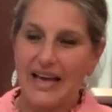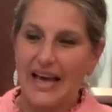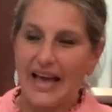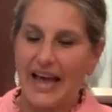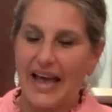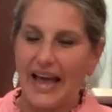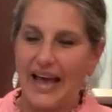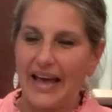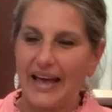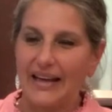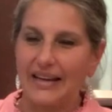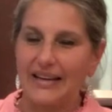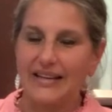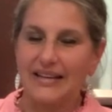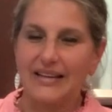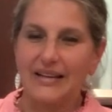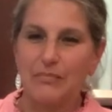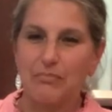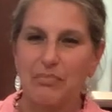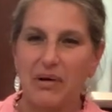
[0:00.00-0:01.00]
and
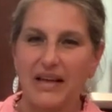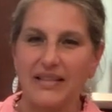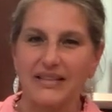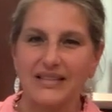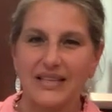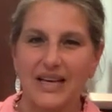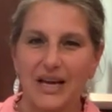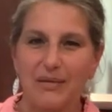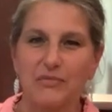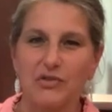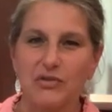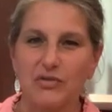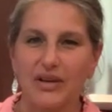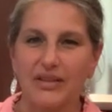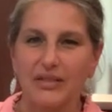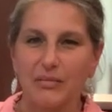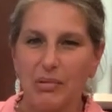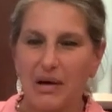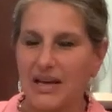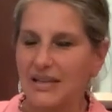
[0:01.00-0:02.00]
by the time you get
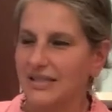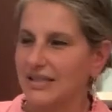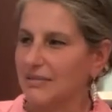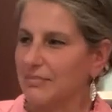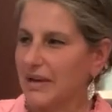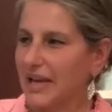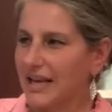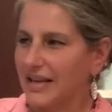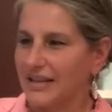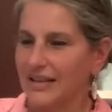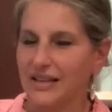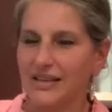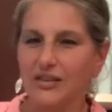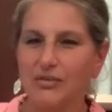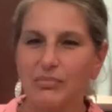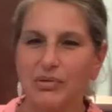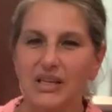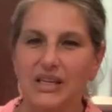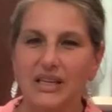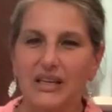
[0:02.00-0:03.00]
the pasta made, it'll
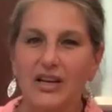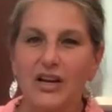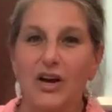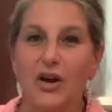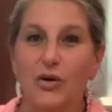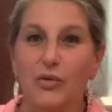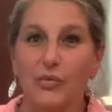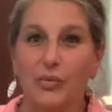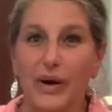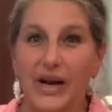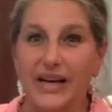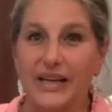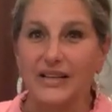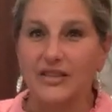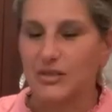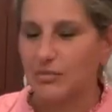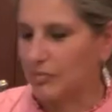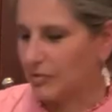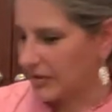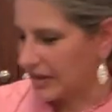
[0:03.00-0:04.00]
be ready to
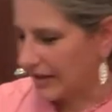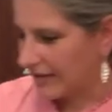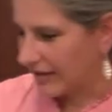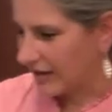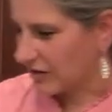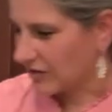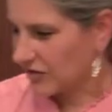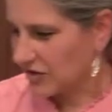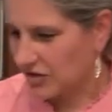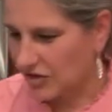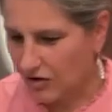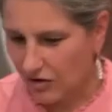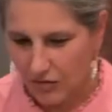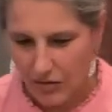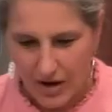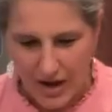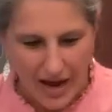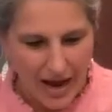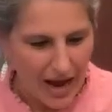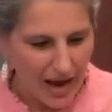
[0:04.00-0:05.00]
put in there. So
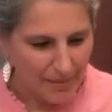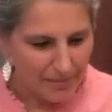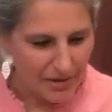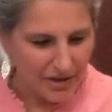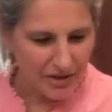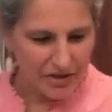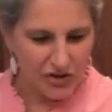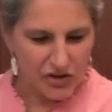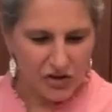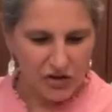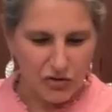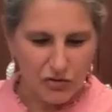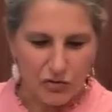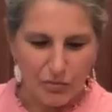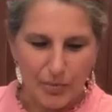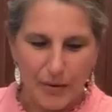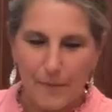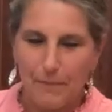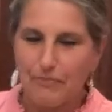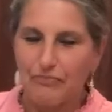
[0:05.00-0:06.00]
I'm gonna scoop,
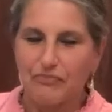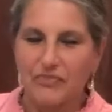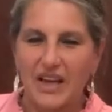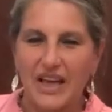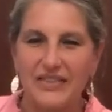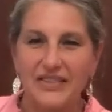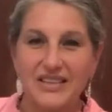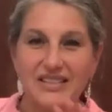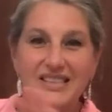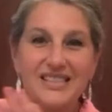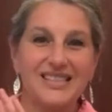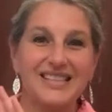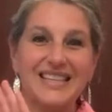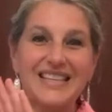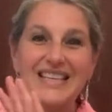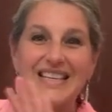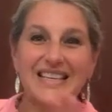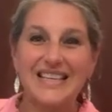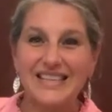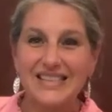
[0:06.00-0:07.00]
and this is the
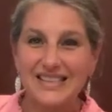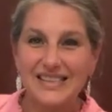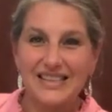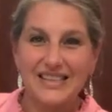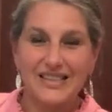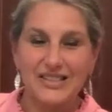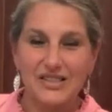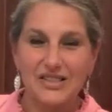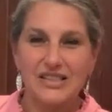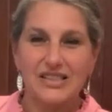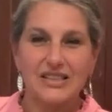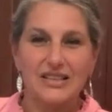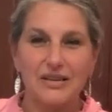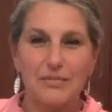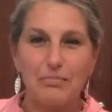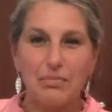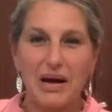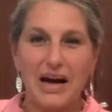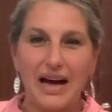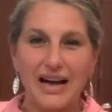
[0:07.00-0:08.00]
easiest
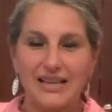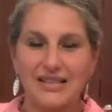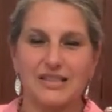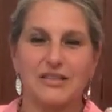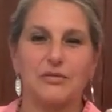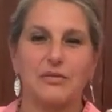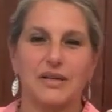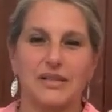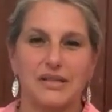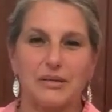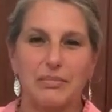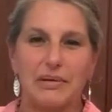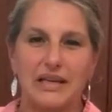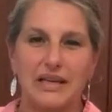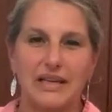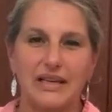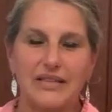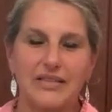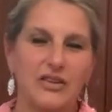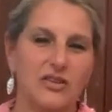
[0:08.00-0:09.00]
pasta
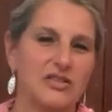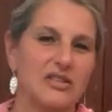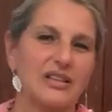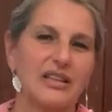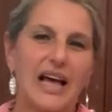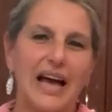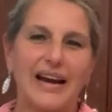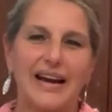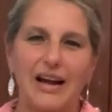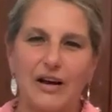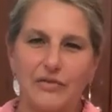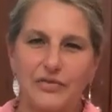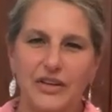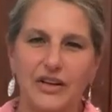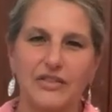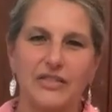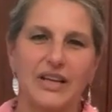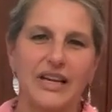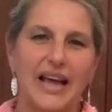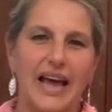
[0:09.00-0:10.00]
recipe. There's a lot out there
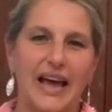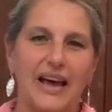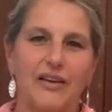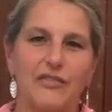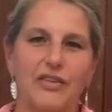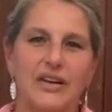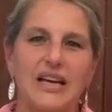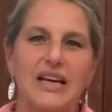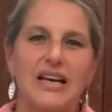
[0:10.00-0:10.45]
that have